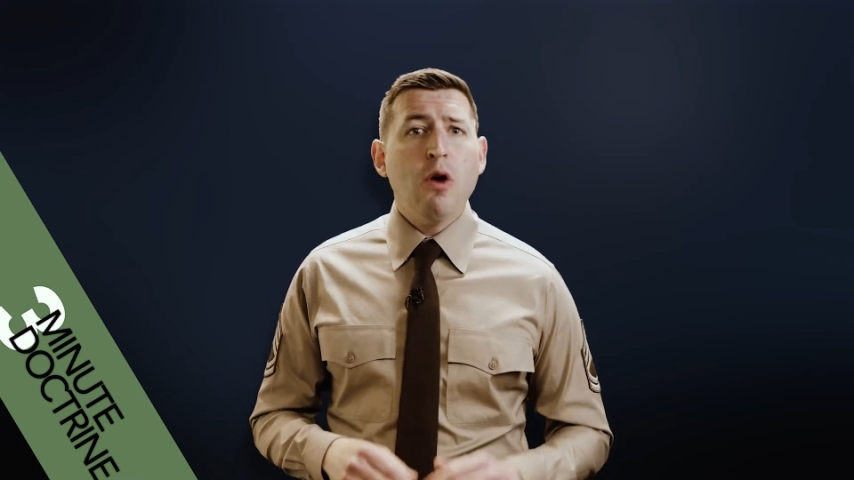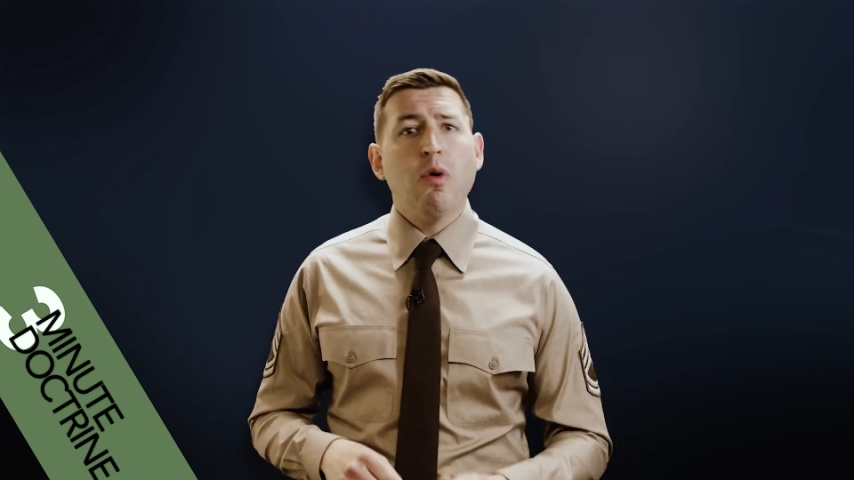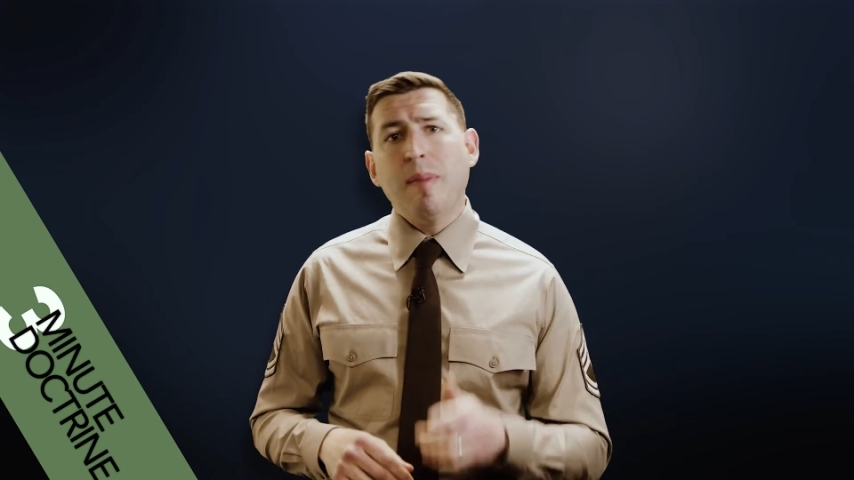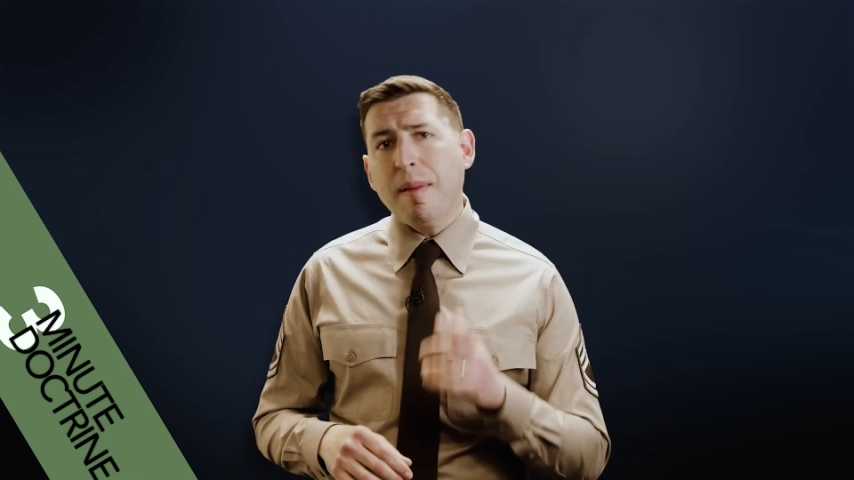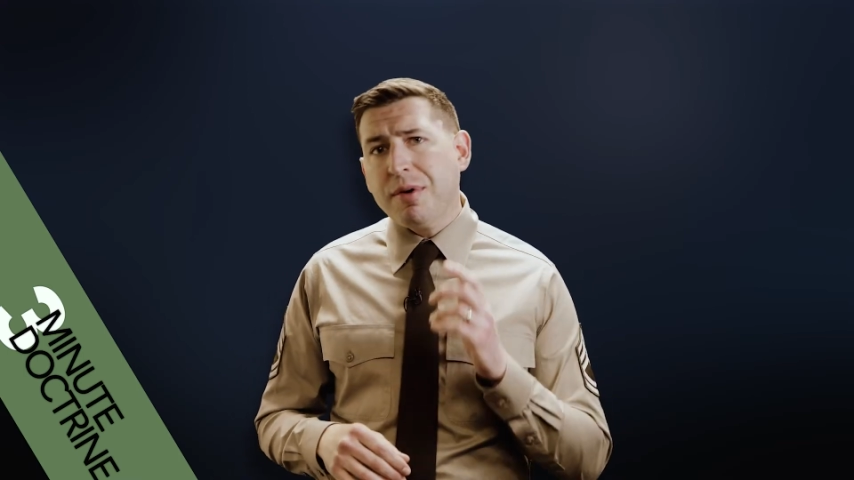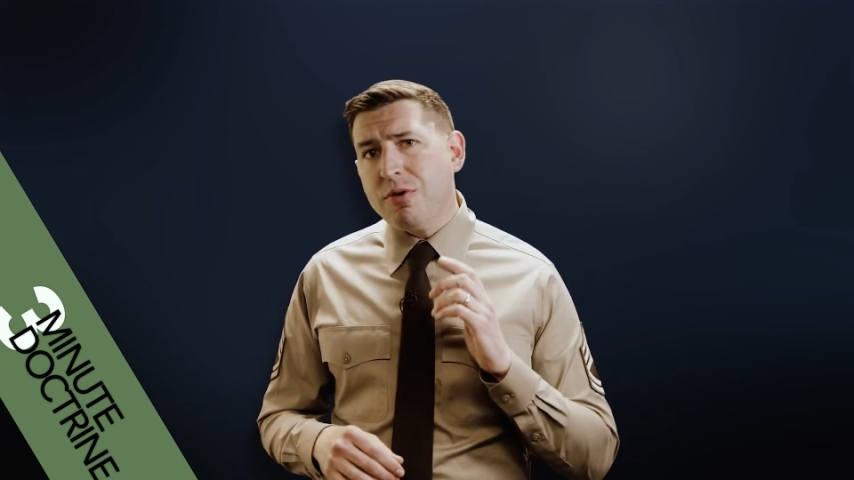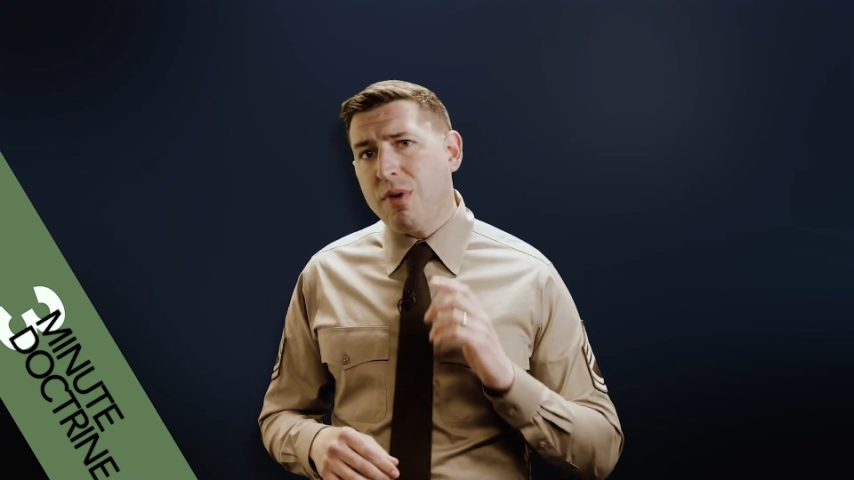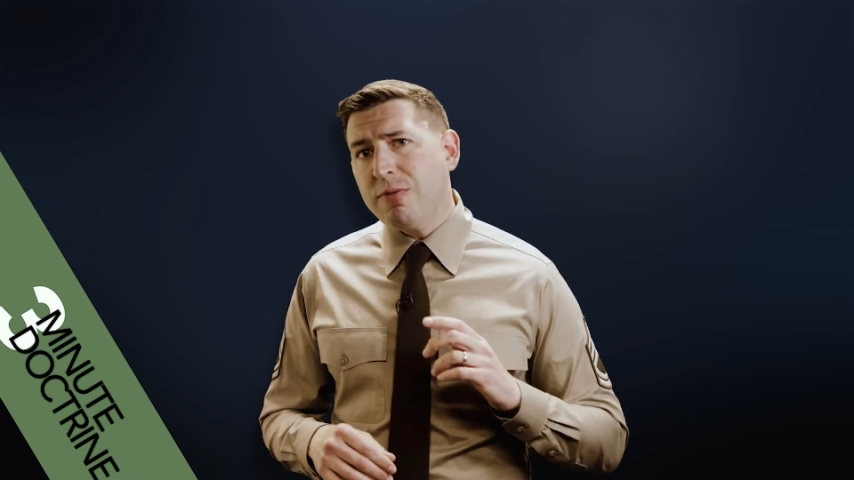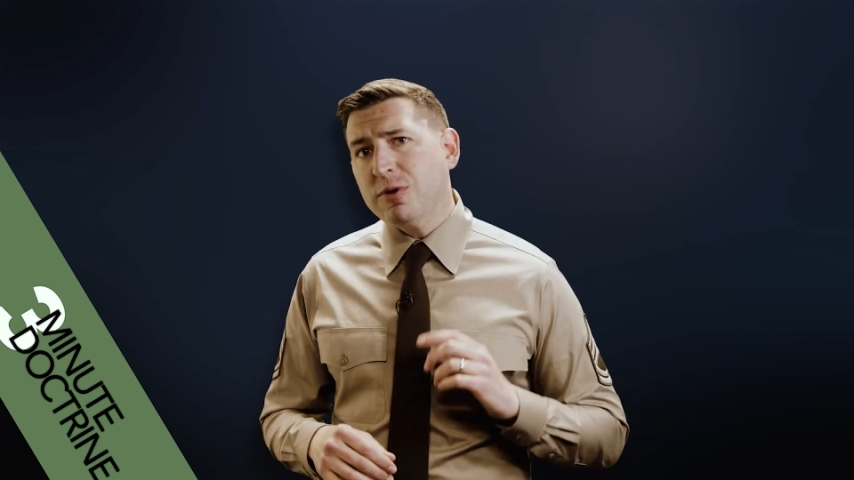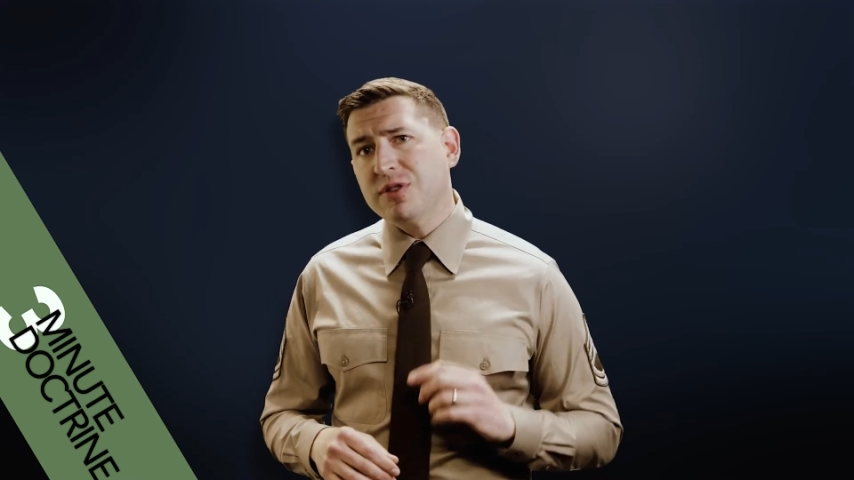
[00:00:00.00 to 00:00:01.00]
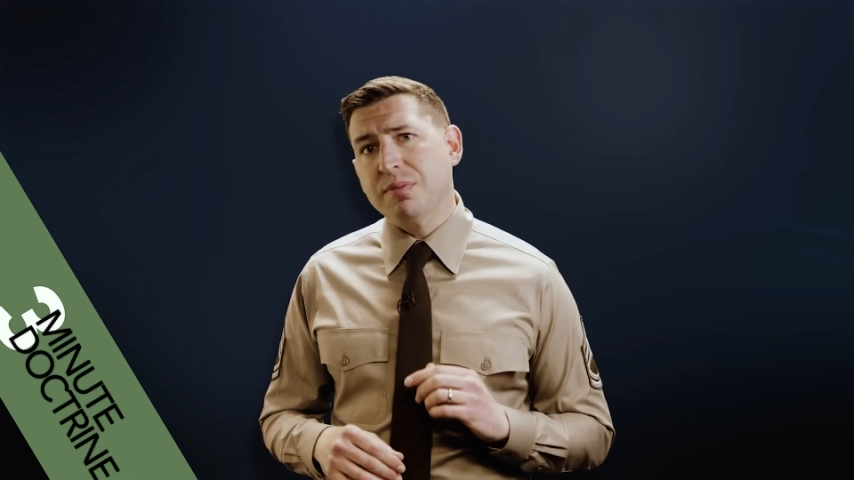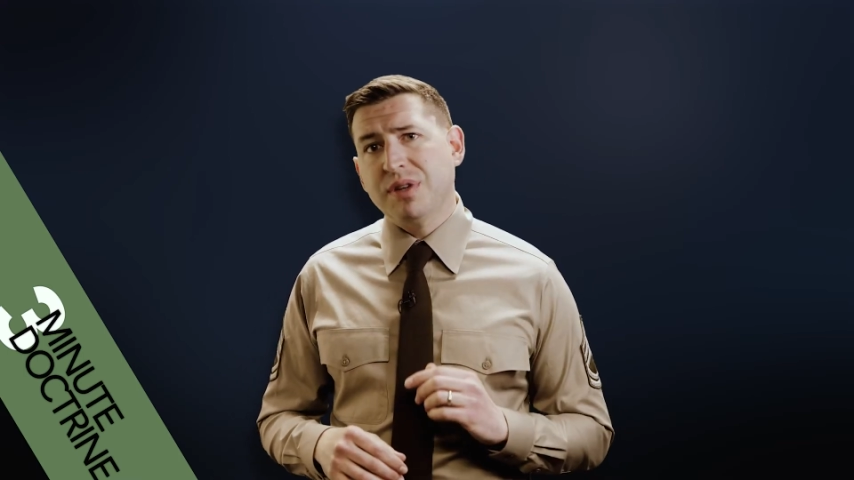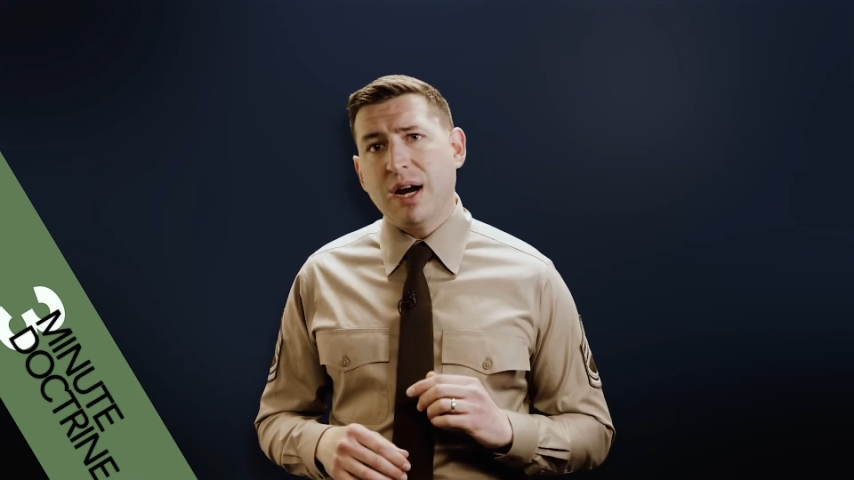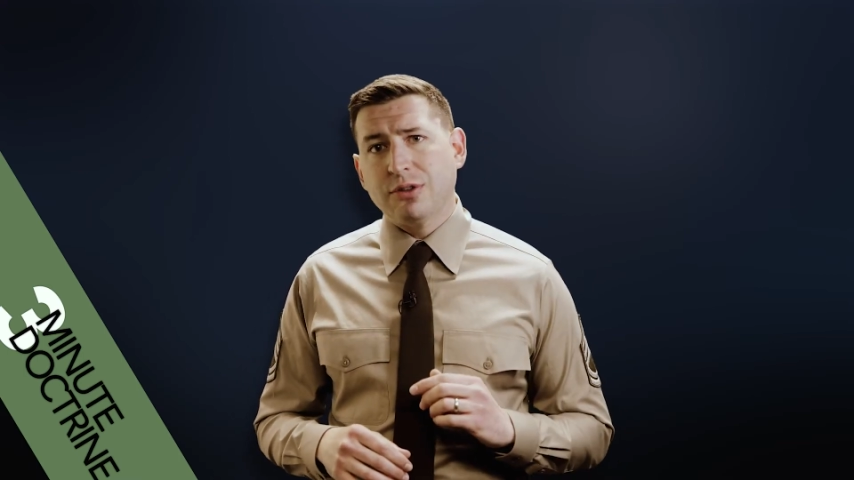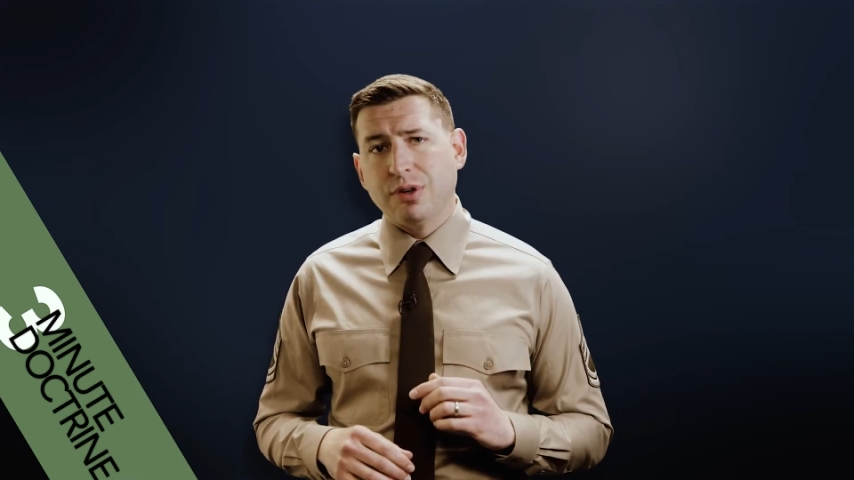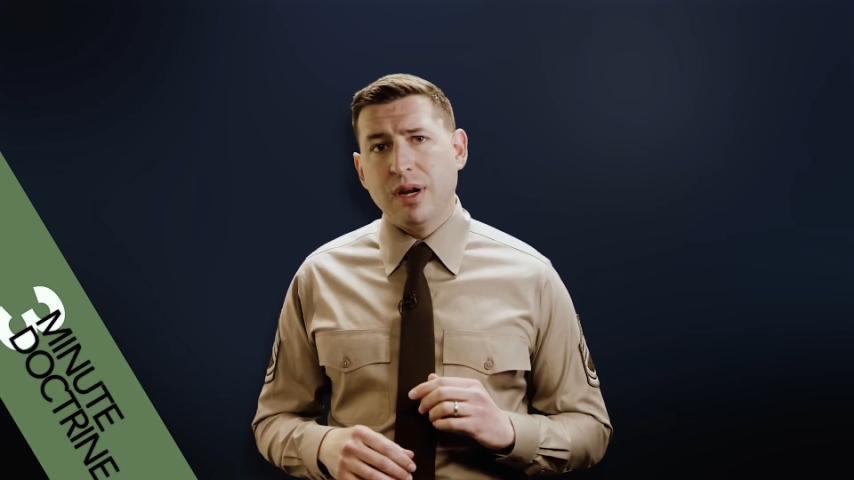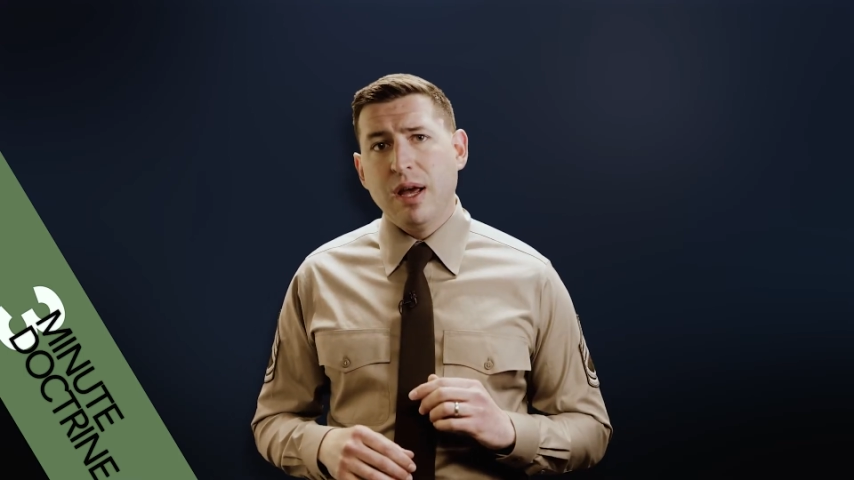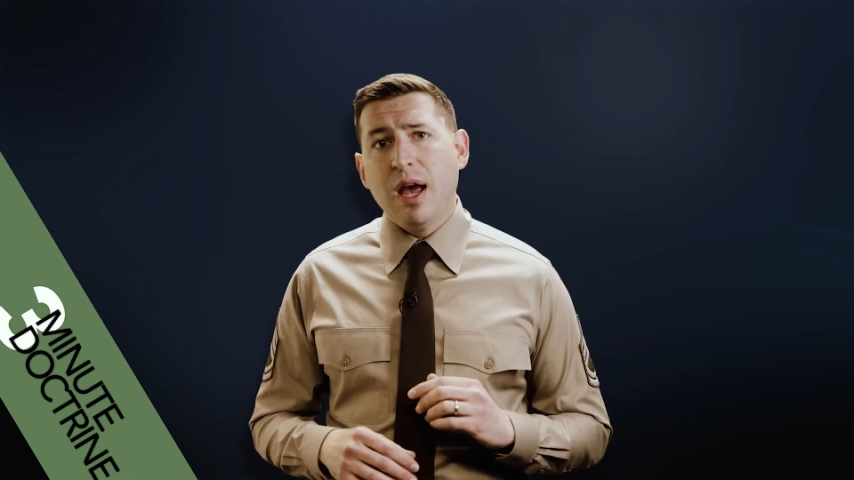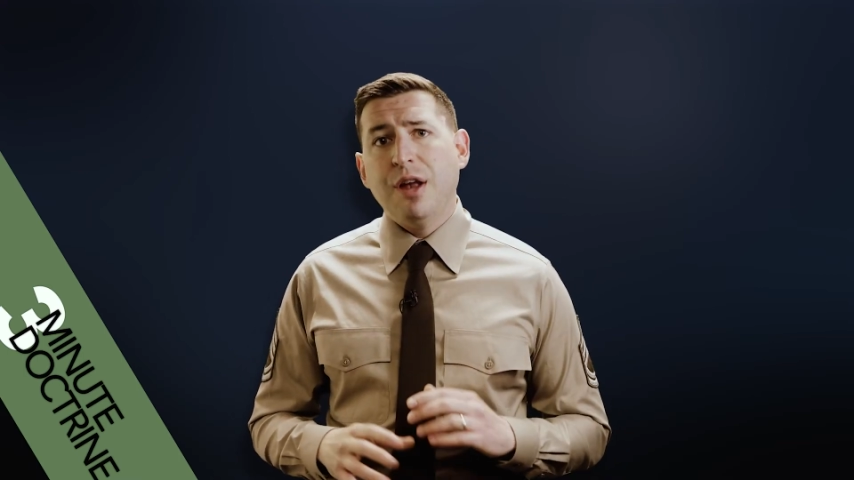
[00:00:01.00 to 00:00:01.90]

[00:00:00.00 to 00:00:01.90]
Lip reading: remember to reference some doctrine